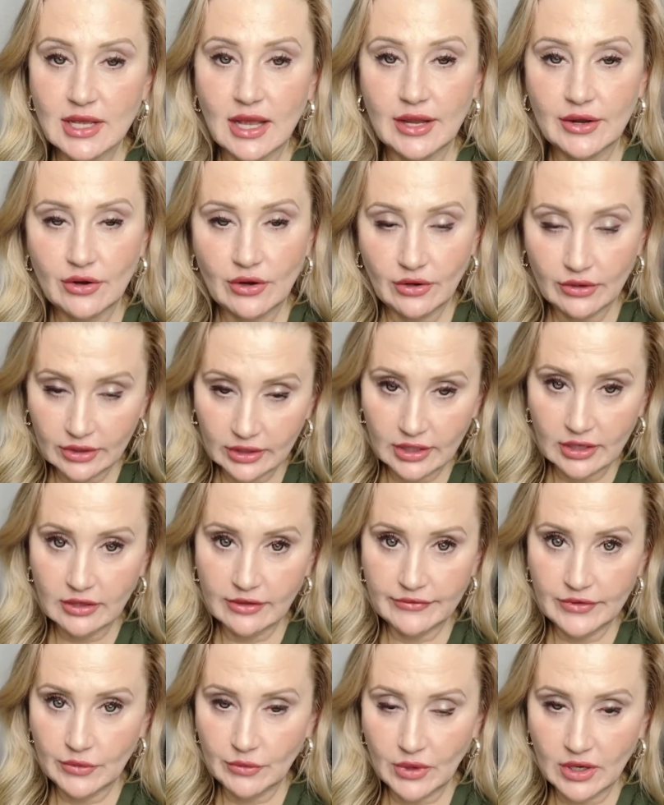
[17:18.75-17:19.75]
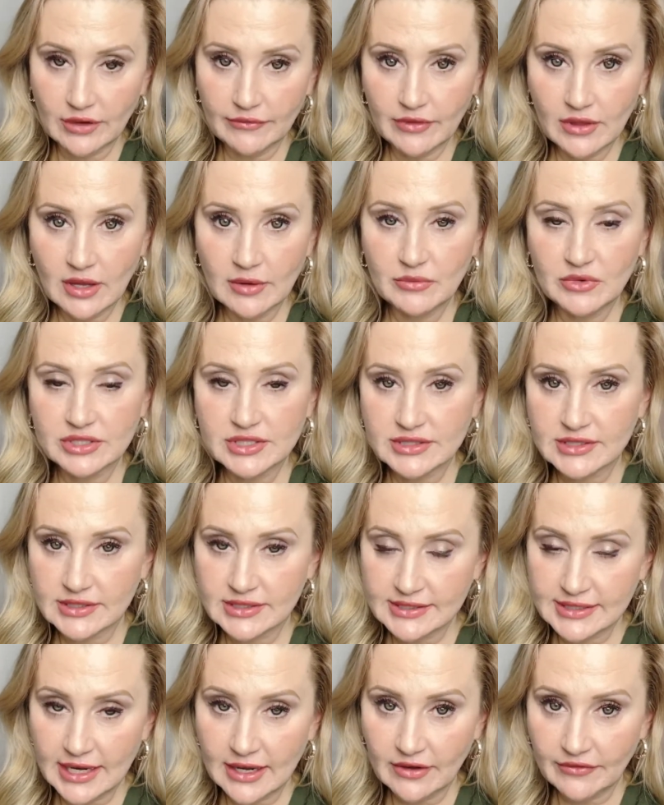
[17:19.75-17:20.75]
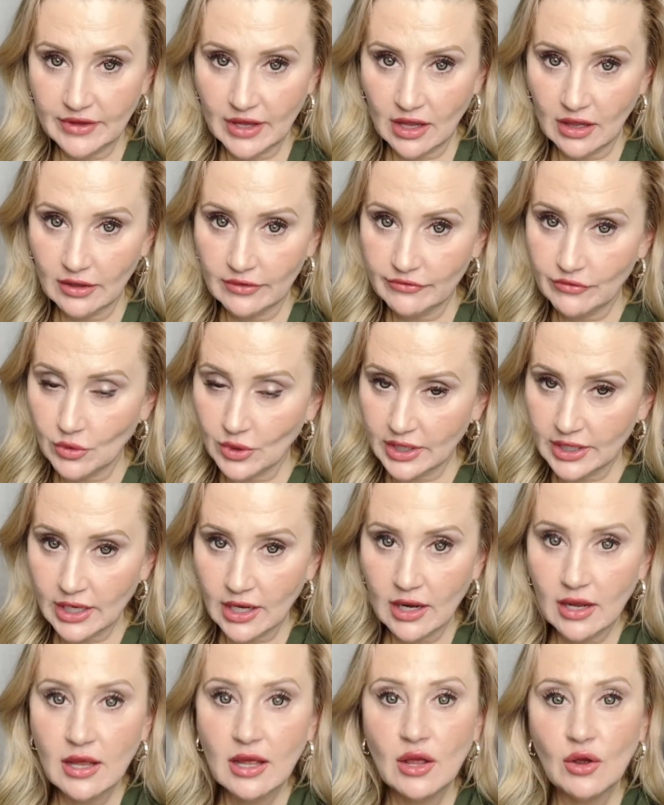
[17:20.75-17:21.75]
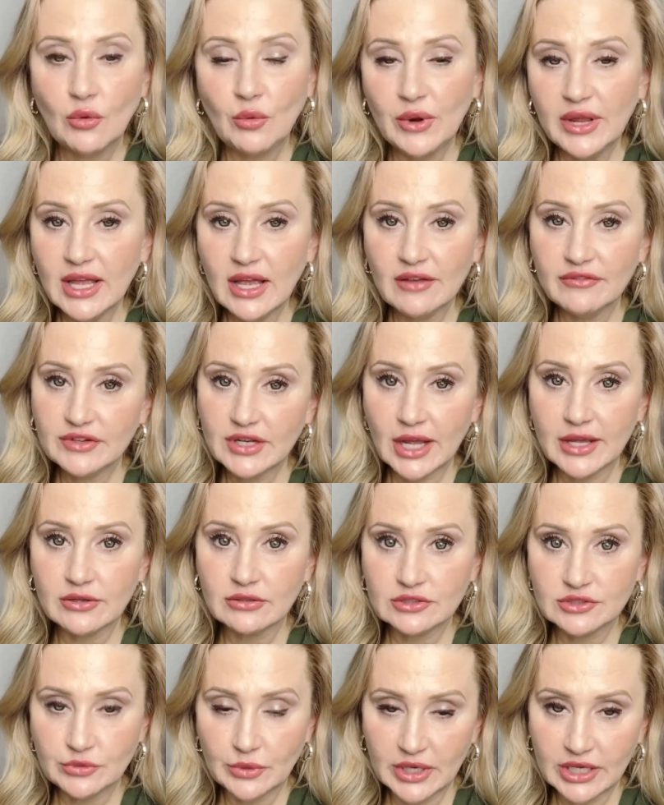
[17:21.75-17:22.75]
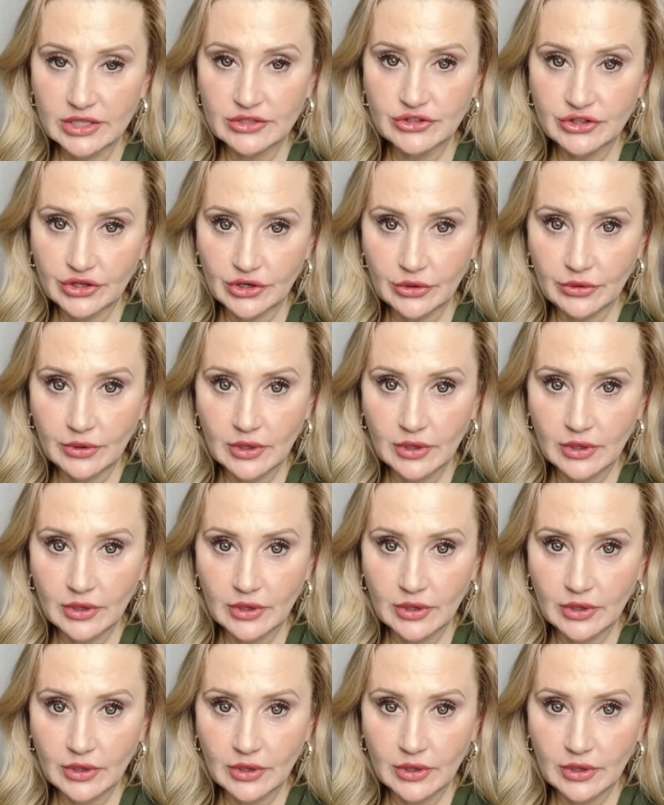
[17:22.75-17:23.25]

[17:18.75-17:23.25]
I currently live in one of them, which is the state of California. We have Title 22.